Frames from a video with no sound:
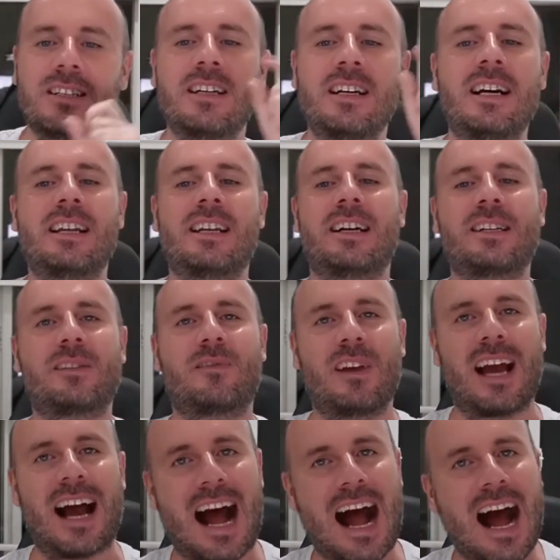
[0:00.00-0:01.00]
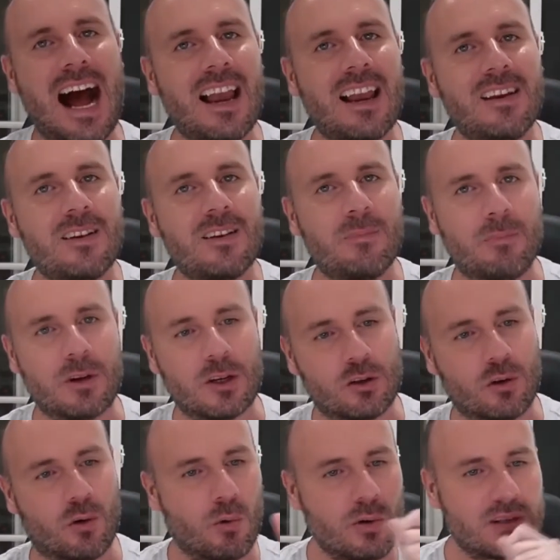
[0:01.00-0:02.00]
that we are all indeed at
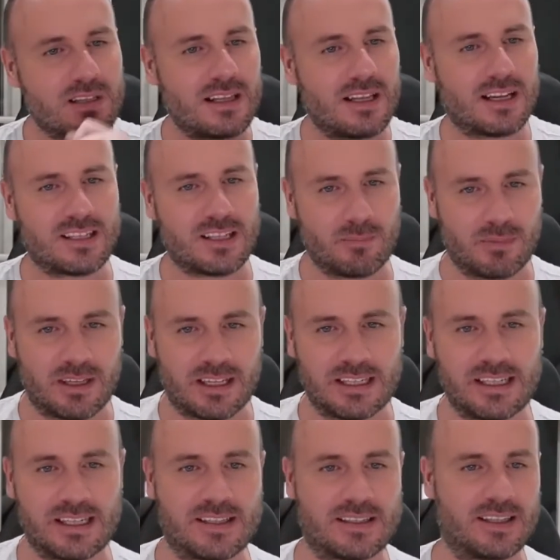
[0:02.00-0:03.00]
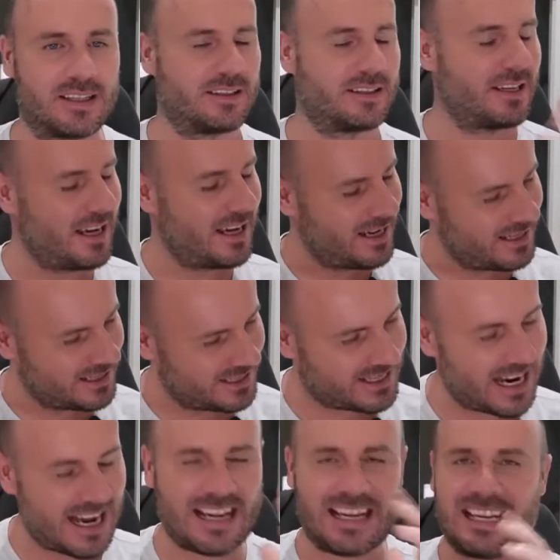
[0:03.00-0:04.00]
war with Russia. Thank you,
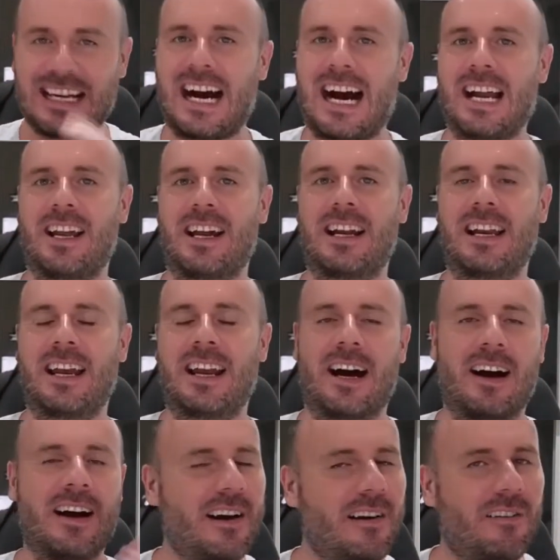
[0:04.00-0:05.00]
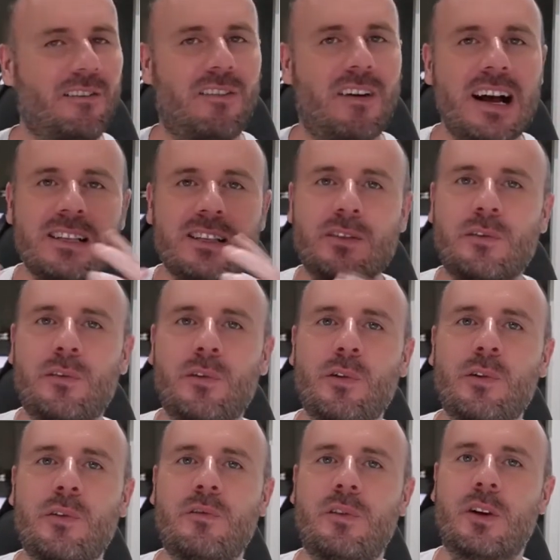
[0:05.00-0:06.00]
Anna-Lena. What would
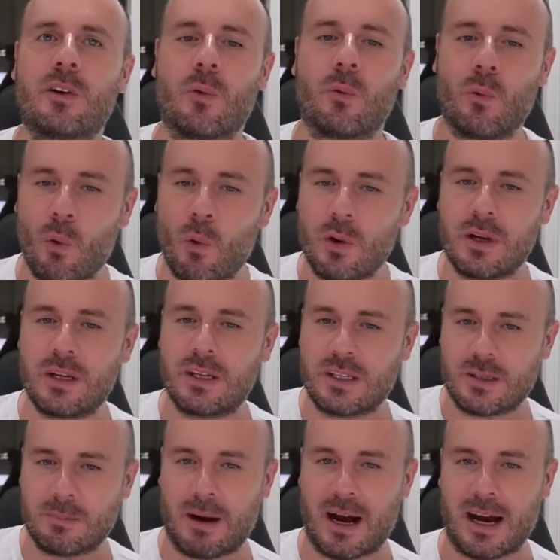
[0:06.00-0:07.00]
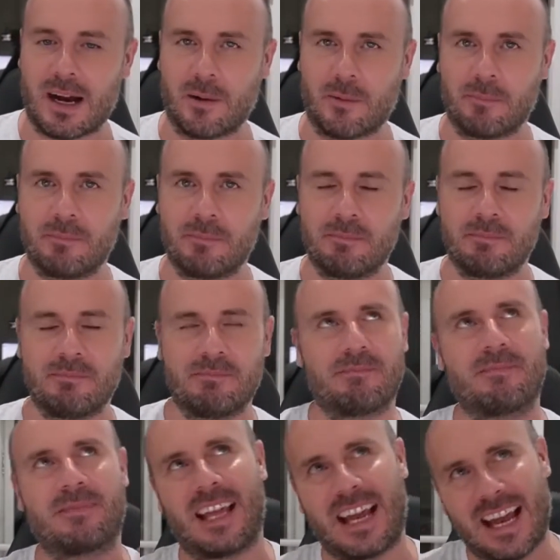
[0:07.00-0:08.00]
we do now without you?
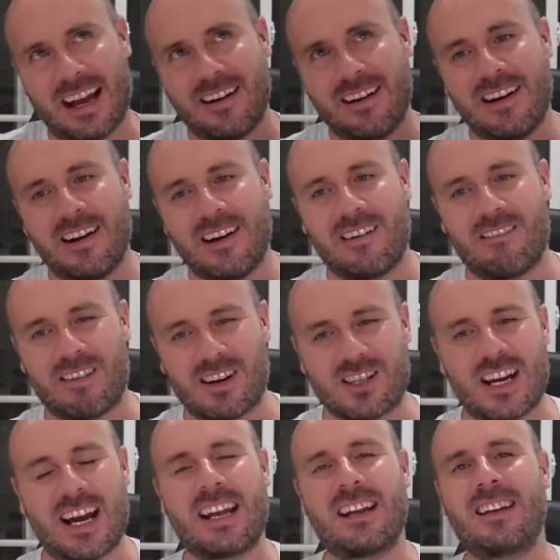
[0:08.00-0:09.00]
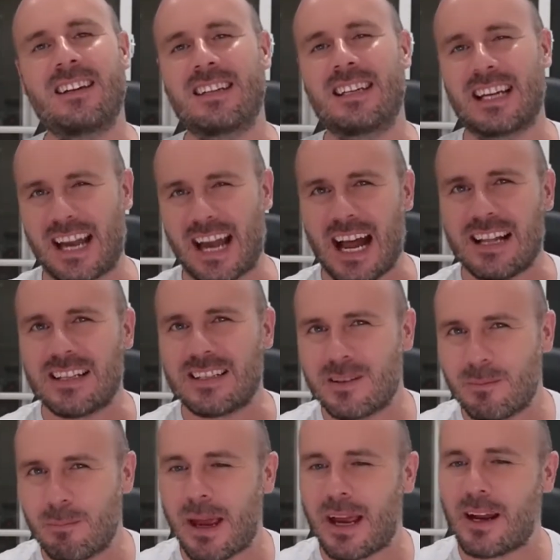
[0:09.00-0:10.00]
Well, probably definitely saving a
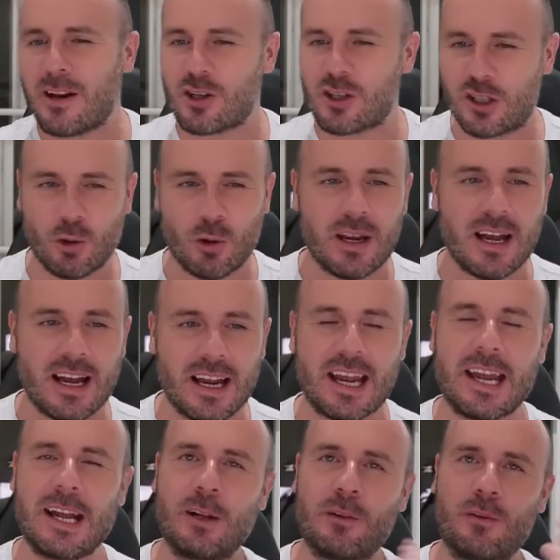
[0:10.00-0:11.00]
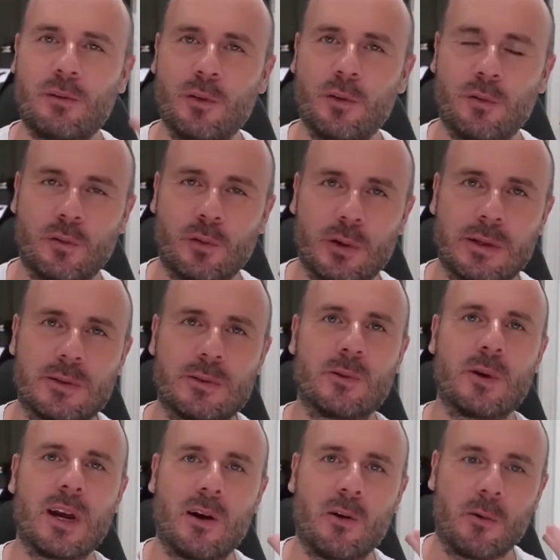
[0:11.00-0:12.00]
whole lot of taxpayer money on
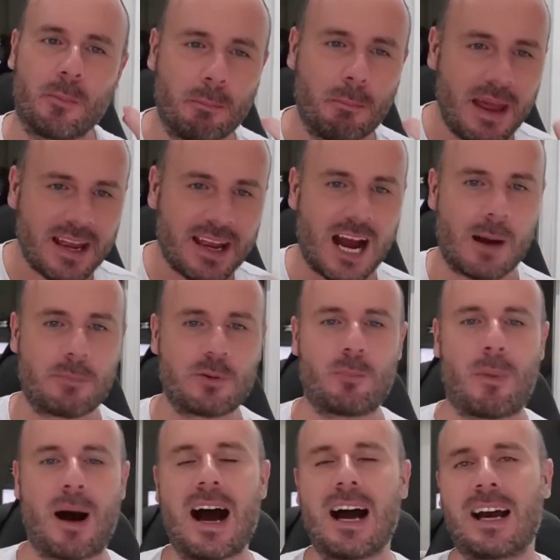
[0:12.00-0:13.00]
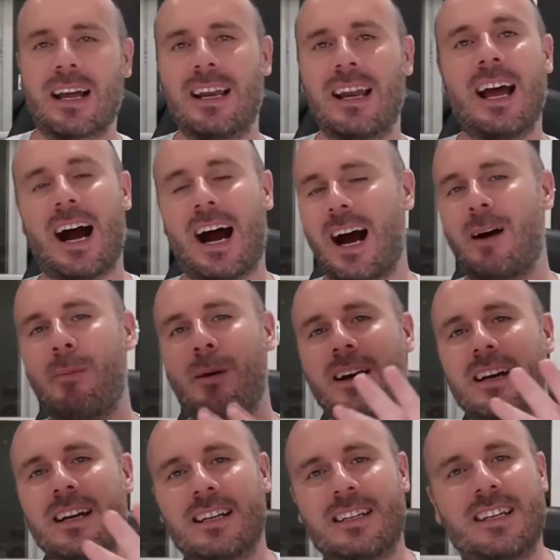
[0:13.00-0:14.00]
haircuts and makeup. But
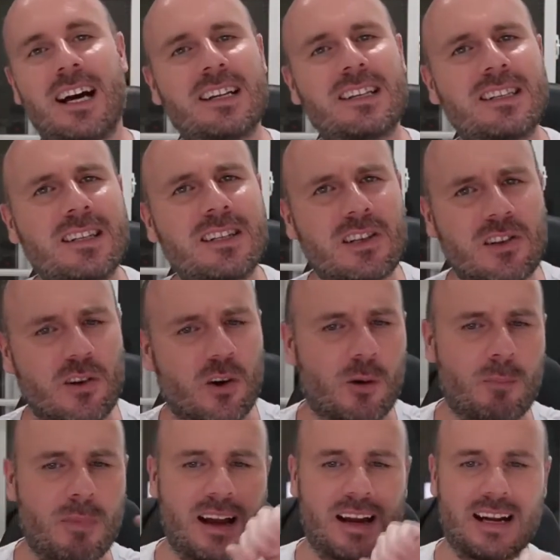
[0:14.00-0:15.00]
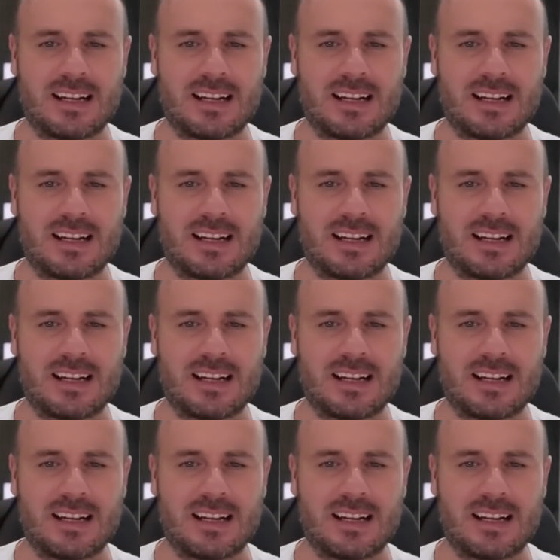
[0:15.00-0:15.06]
that is a completely different